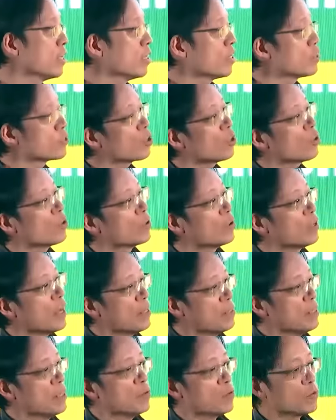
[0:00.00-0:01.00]
So
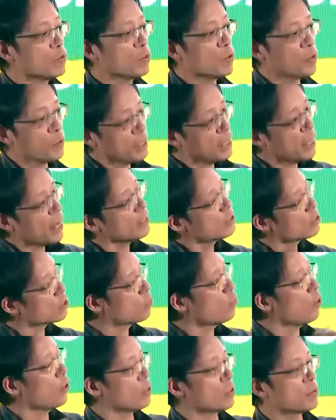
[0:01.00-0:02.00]
I think we're already at this
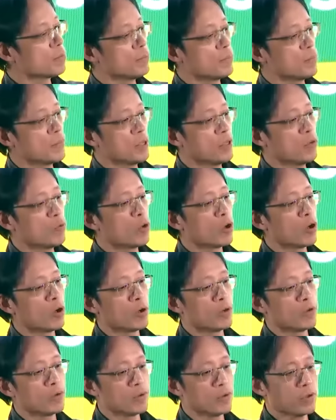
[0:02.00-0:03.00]
point
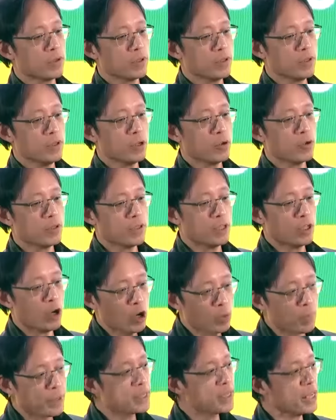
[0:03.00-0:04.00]
where, you know, the
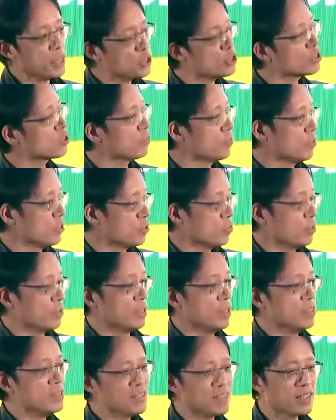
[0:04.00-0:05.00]
augmentation of this one
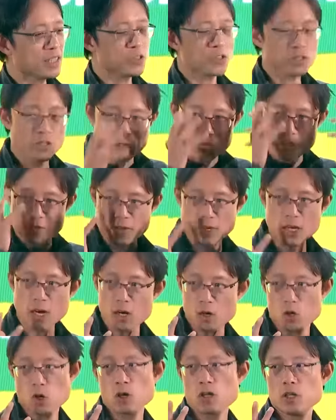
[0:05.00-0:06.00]
isn't necessarily a
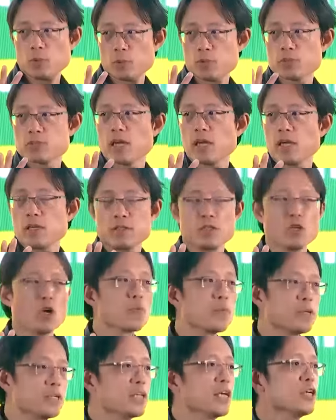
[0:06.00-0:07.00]
VR goggle per se. The
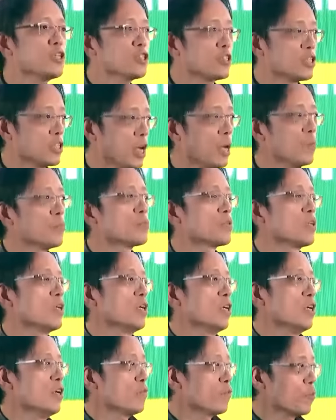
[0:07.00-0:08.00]
augmentation comes
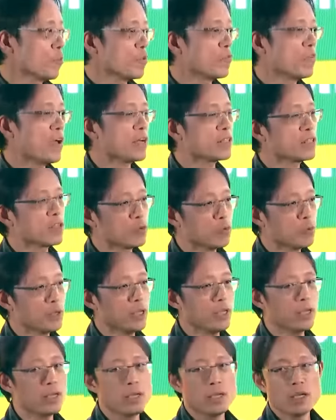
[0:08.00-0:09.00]
from the fact that
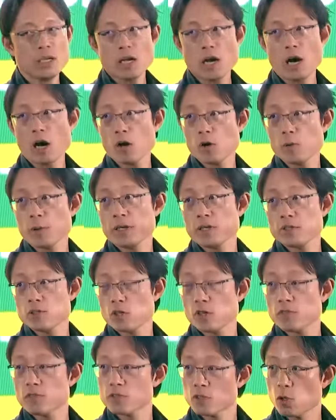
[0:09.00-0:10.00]
we are already
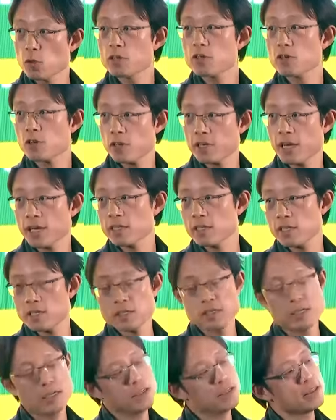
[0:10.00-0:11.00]
sort of so interconnected
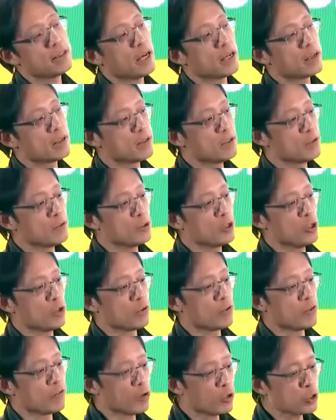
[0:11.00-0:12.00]
that, you know,
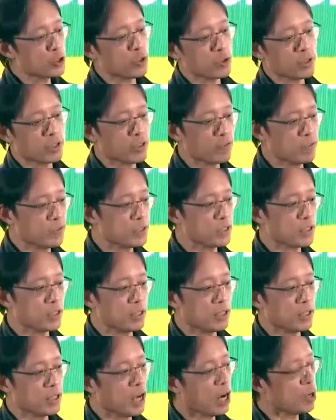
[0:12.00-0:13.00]
the virtual and the physical
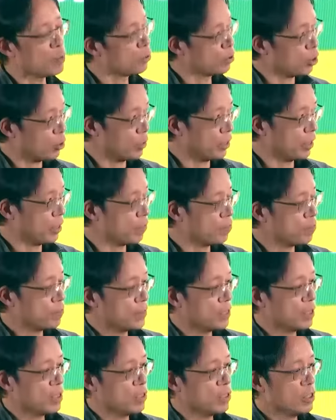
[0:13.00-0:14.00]
are blurring
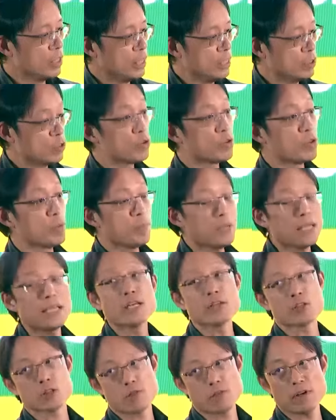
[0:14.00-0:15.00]
into the
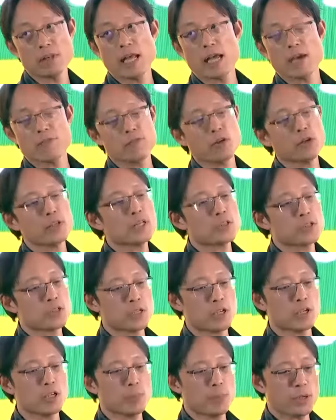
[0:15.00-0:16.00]
meanings of our life, not
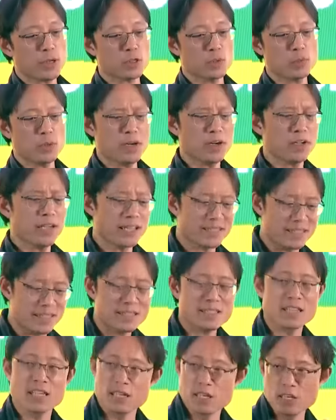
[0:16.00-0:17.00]
necessarily because we are
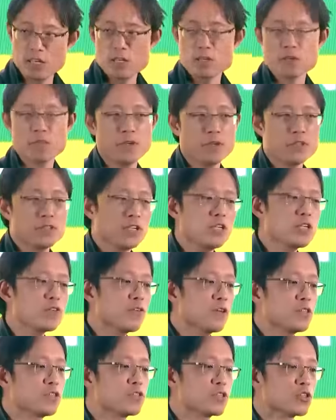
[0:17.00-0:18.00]
existing in an interface. The
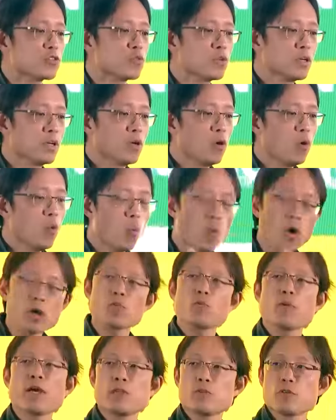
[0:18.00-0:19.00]
interface is just
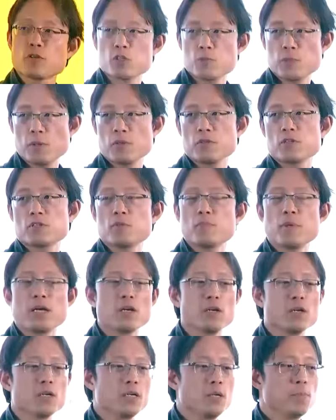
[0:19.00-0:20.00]
one way to experience it
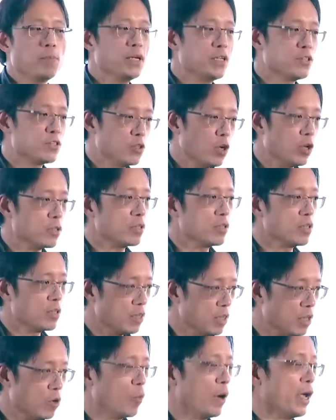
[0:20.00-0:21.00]
better, but it's not
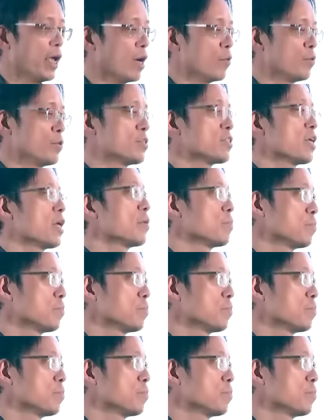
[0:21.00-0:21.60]
the way, I would say.